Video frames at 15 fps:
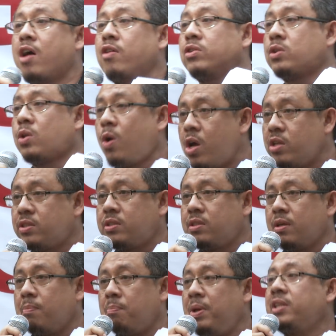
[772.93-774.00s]
our throats
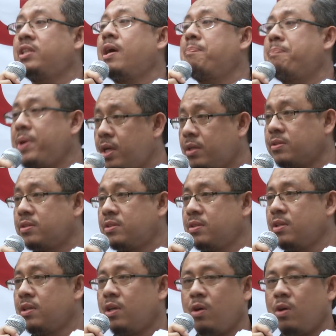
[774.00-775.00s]
bitter pills